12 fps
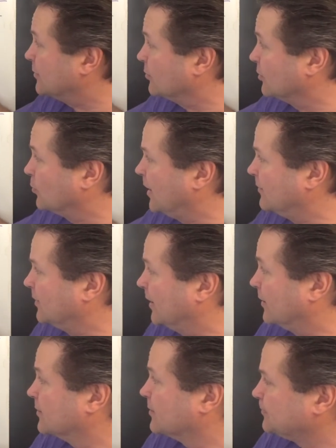or the
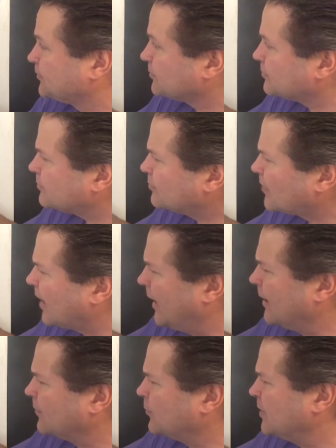wavelength.
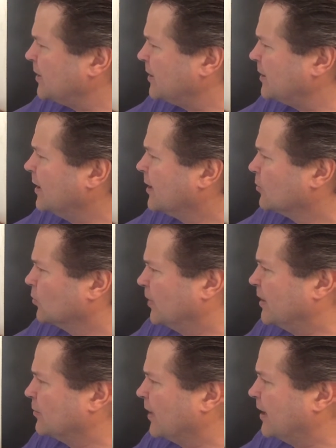And if we
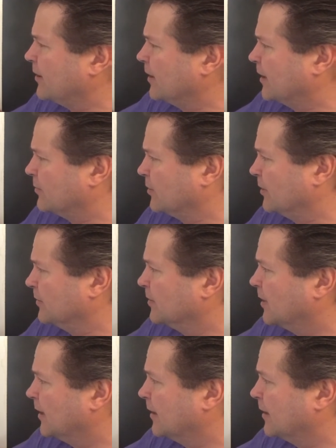rewrite our